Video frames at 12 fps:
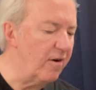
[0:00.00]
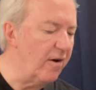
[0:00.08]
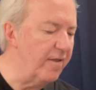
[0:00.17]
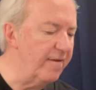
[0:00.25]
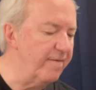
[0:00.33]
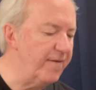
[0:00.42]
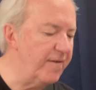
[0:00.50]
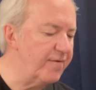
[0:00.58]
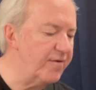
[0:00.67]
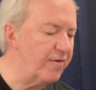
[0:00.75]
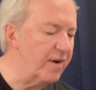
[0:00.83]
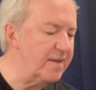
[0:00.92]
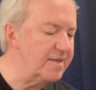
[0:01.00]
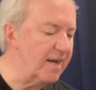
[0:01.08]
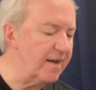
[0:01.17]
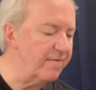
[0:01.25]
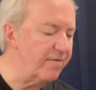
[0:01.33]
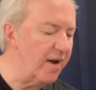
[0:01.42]
on the fifth string,
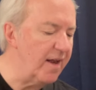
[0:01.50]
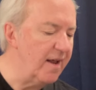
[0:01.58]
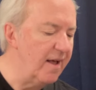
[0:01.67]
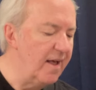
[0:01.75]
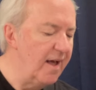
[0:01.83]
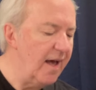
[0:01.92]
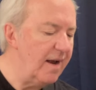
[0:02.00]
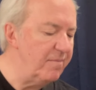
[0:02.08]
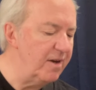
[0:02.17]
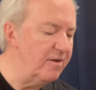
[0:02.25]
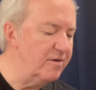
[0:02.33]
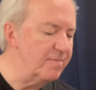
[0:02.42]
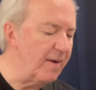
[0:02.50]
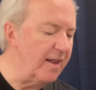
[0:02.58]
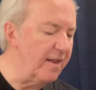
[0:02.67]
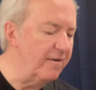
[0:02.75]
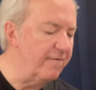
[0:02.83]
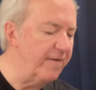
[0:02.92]
second fret, and I'm going to use my
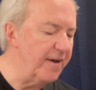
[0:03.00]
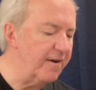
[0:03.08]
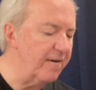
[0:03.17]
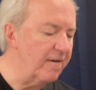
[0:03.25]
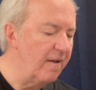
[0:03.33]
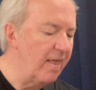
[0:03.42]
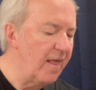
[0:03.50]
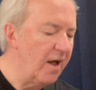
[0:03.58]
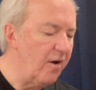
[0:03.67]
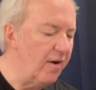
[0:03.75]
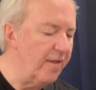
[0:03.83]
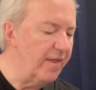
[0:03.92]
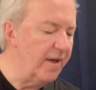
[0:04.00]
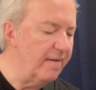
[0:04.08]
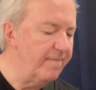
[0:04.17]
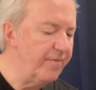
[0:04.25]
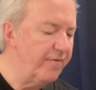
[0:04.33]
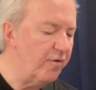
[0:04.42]
little finger on
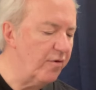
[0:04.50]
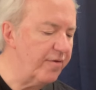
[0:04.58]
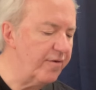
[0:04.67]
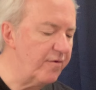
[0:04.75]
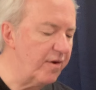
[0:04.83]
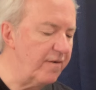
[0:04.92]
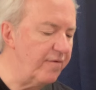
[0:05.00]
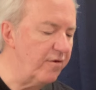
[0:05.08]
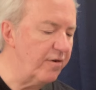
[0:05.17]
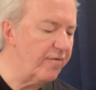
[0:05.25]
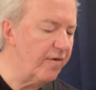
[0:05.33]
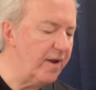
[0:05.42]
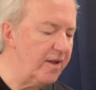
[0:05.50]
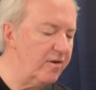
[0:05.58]
the fourth string, fourth fret.